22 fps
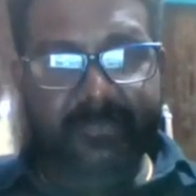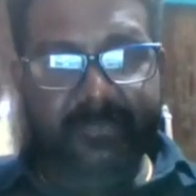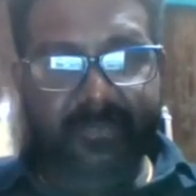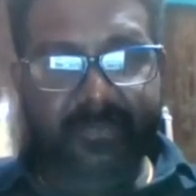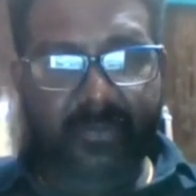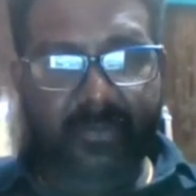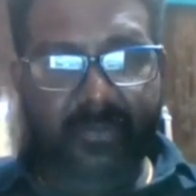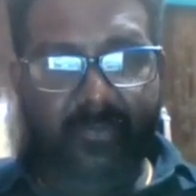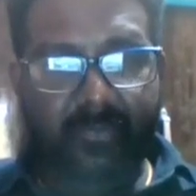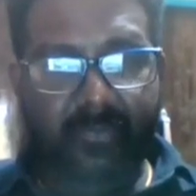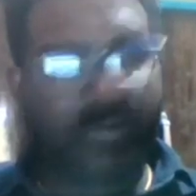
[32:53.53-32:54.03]

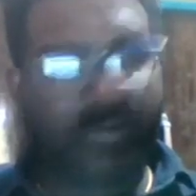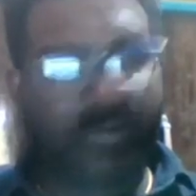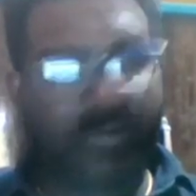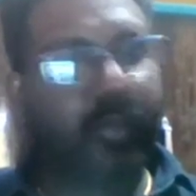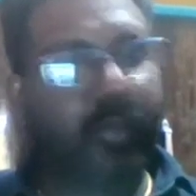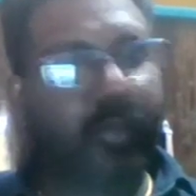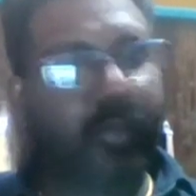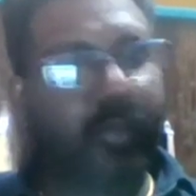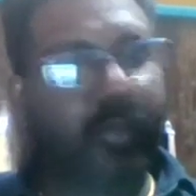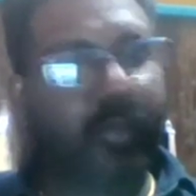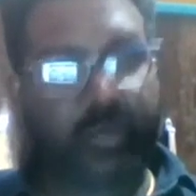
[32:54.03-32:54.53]
very
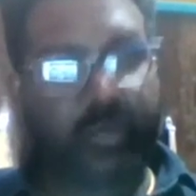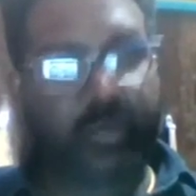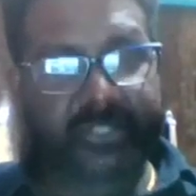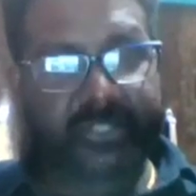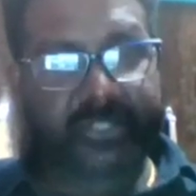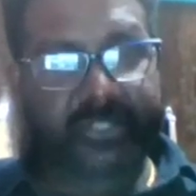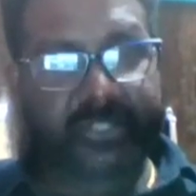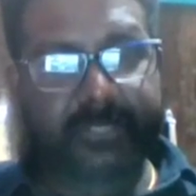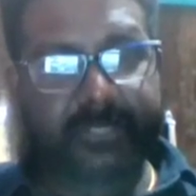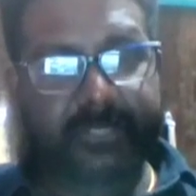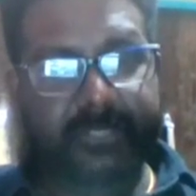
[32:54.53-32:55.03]

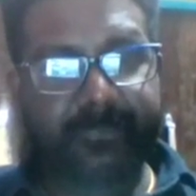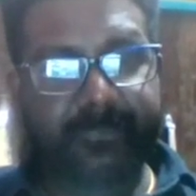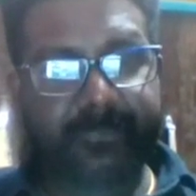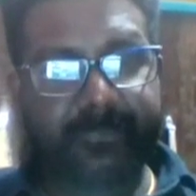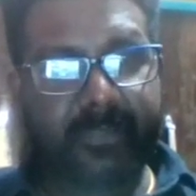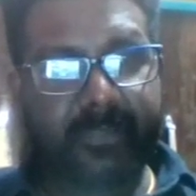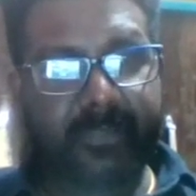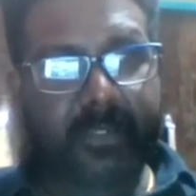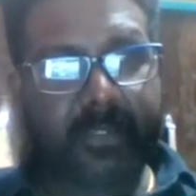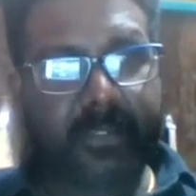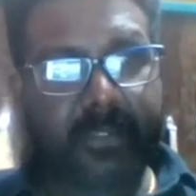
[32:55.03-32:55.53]
worst.
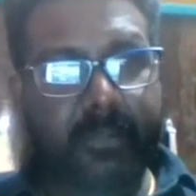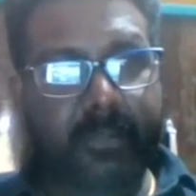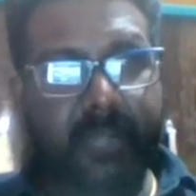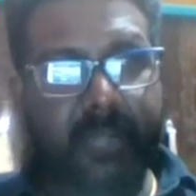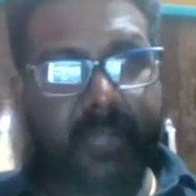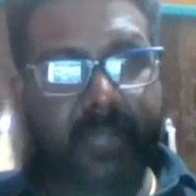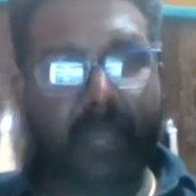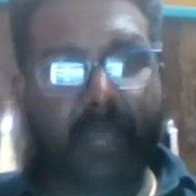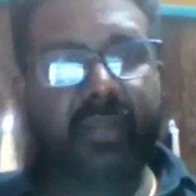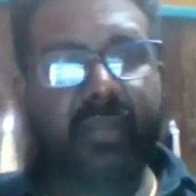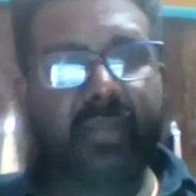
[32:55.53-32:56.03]
But
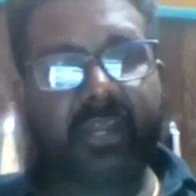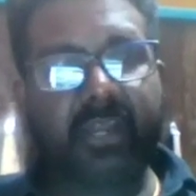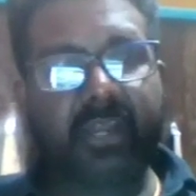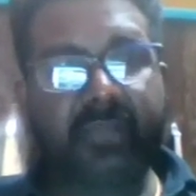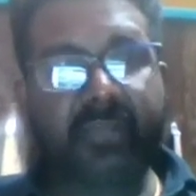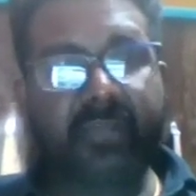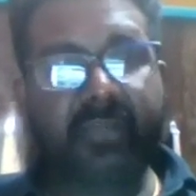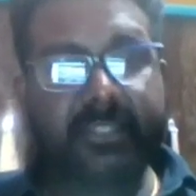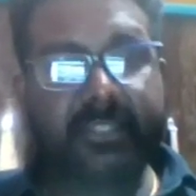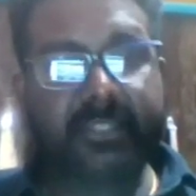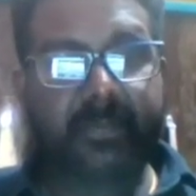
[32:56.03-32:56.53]
how to
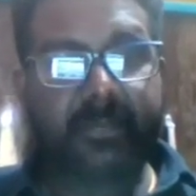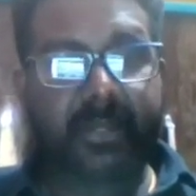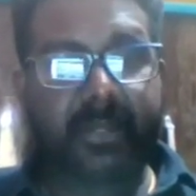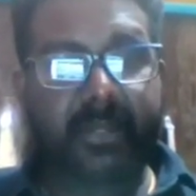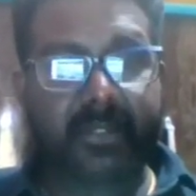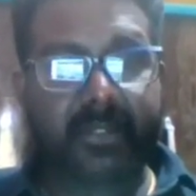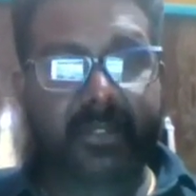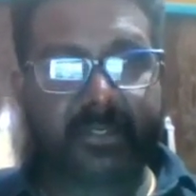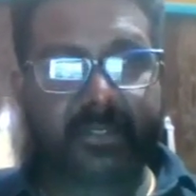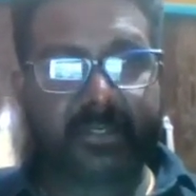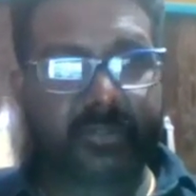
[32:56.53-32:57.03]
convince the
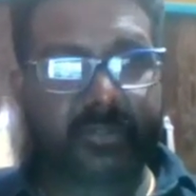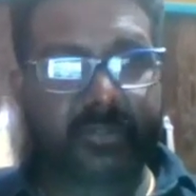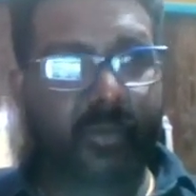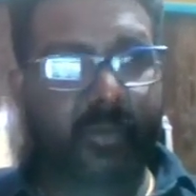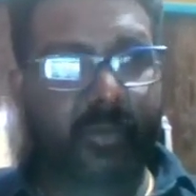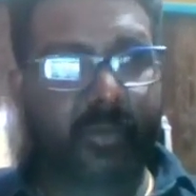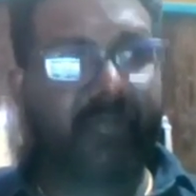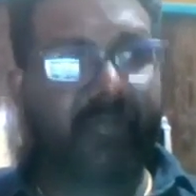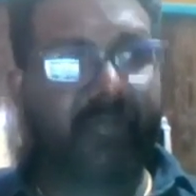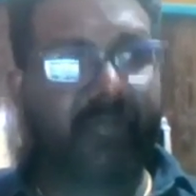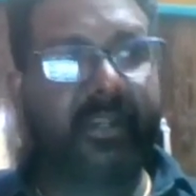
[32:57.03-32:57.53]
parent? So
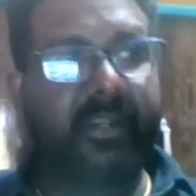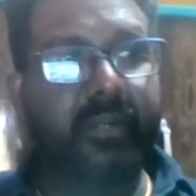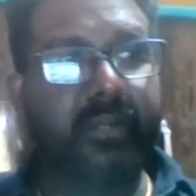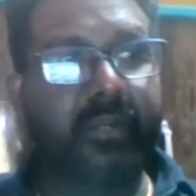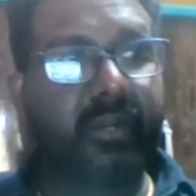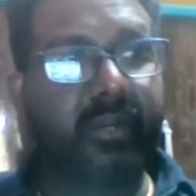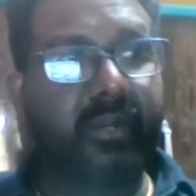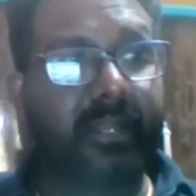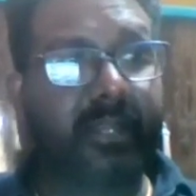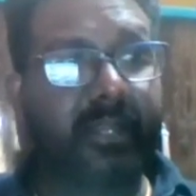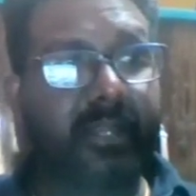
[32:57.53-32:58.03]
what we did
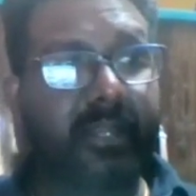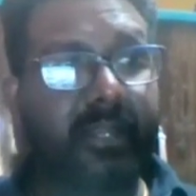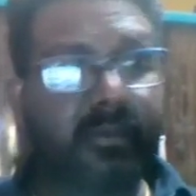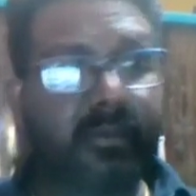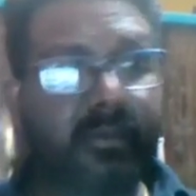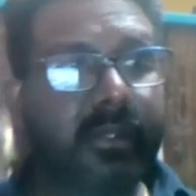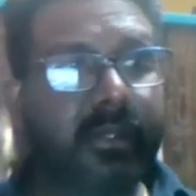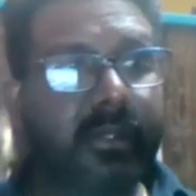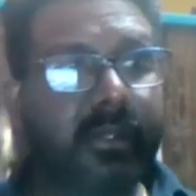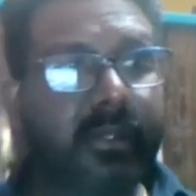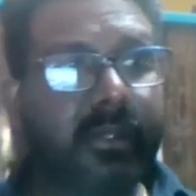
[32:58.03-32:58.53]
one day,
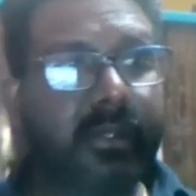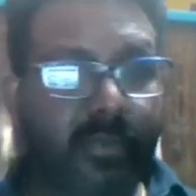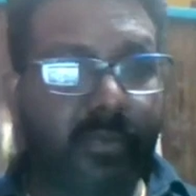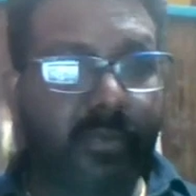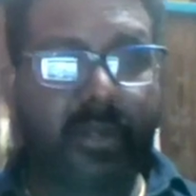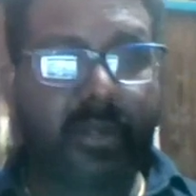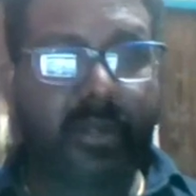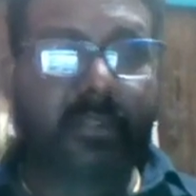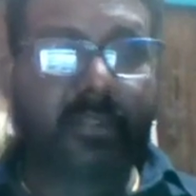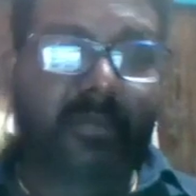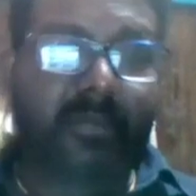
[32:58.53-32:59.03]
we
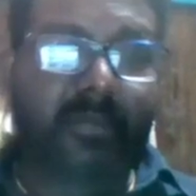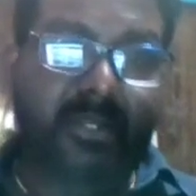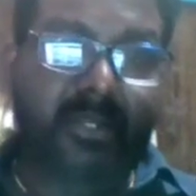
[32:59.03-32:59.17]
called the parent to